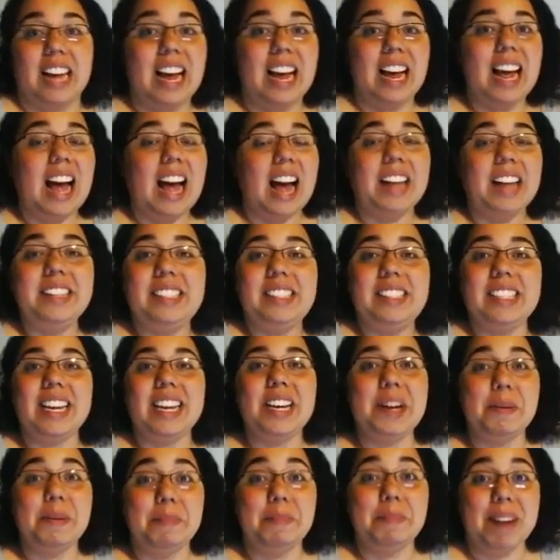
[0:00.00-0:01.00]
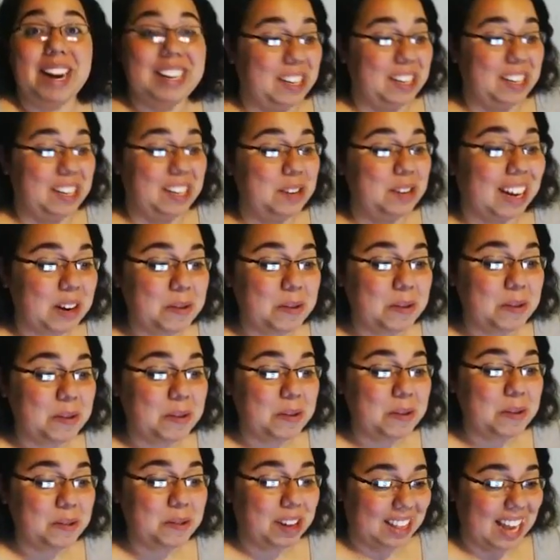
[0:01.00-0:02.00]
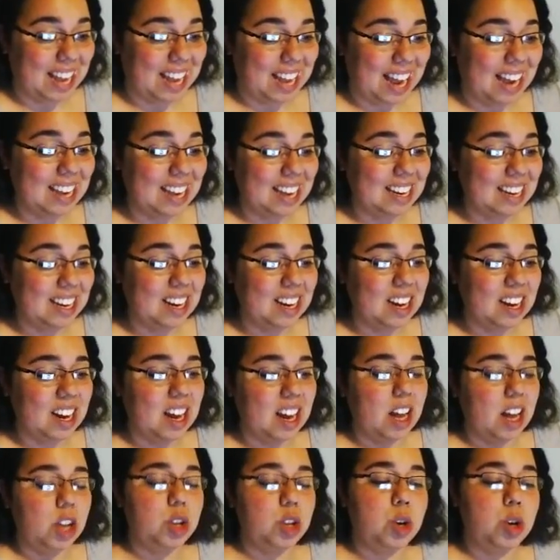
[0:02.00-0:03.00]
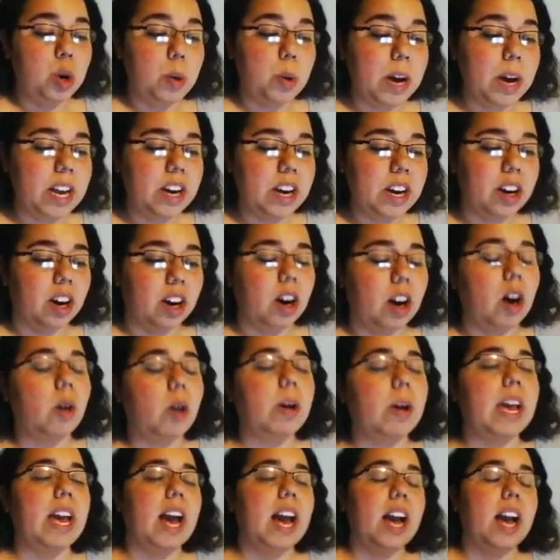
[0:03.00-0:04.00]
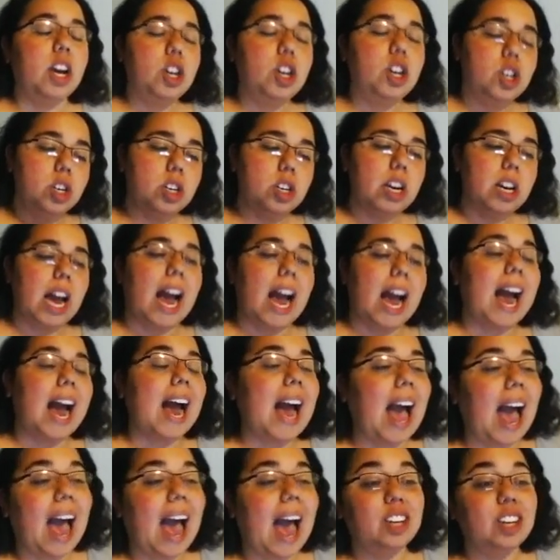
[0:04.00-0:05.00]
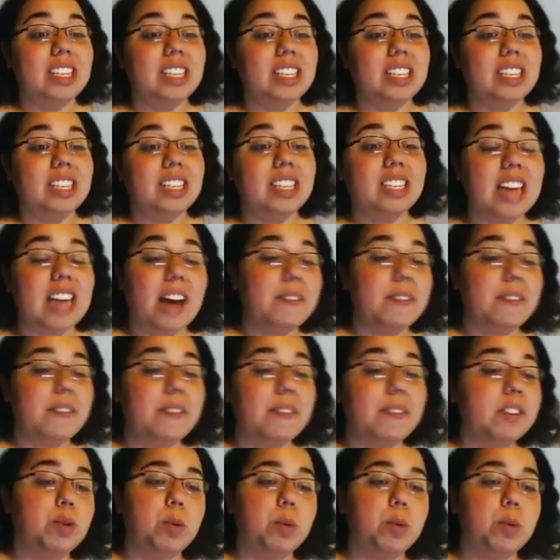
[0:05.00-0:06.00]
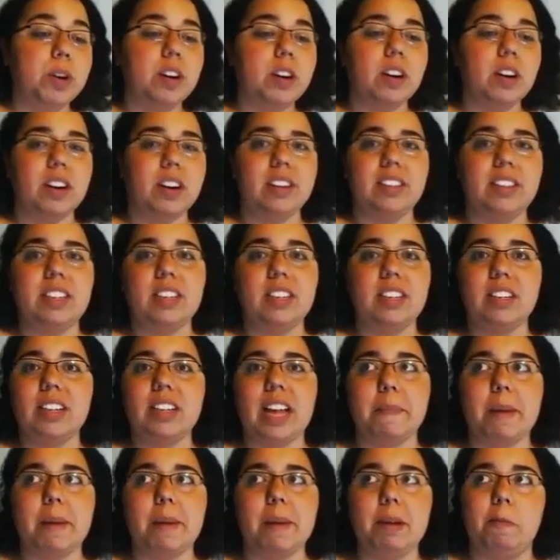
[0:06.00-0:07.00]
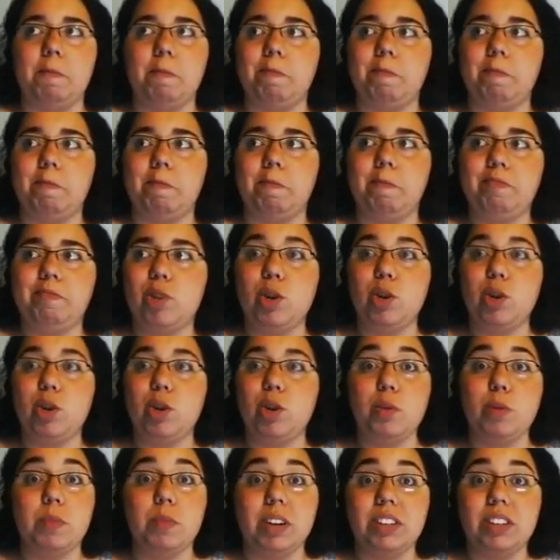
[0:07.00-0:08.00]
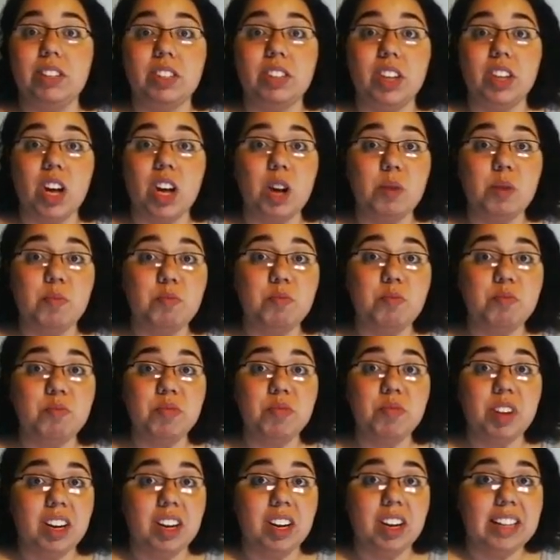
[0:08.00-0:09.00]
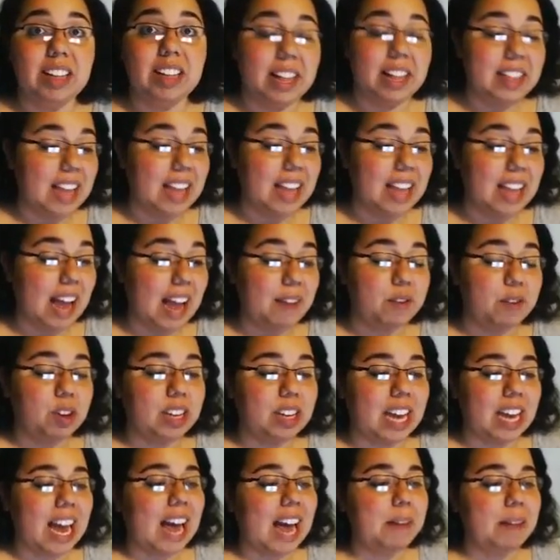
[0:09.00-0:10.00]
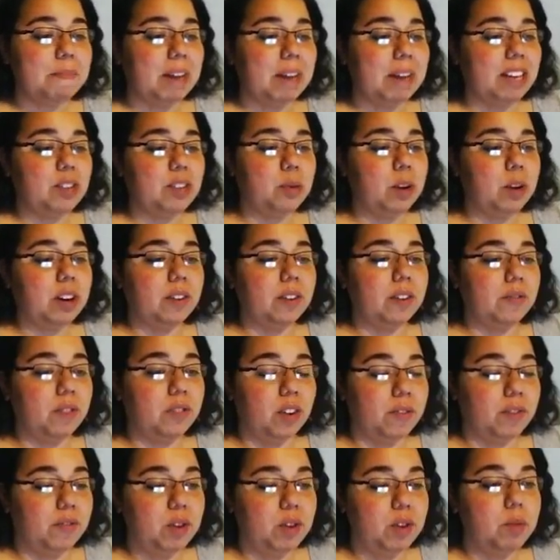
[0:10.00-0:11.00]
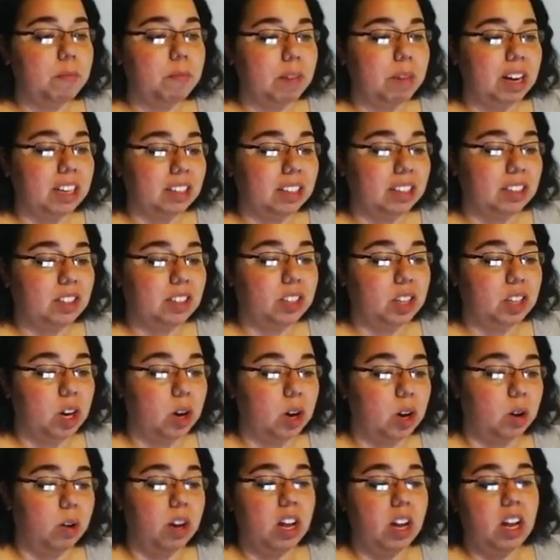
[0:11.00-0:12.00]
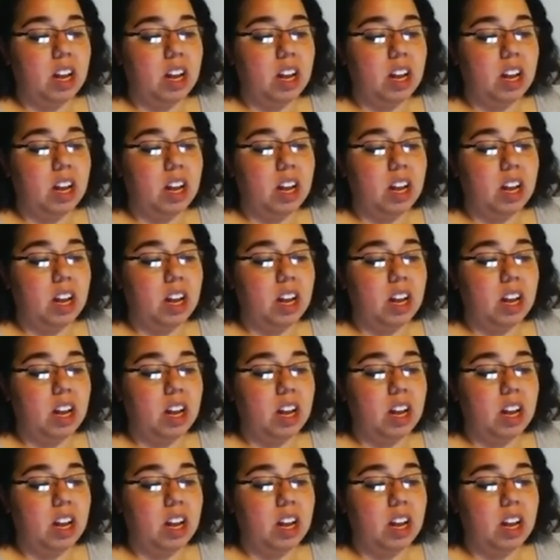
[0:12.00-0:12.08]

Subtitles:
I'd say goodbye to you guys. I don't want that. Twitter, okay, I actually didn't have a Twitter until like maybe 2 months ago. That I've only had my Twitter for a few months, so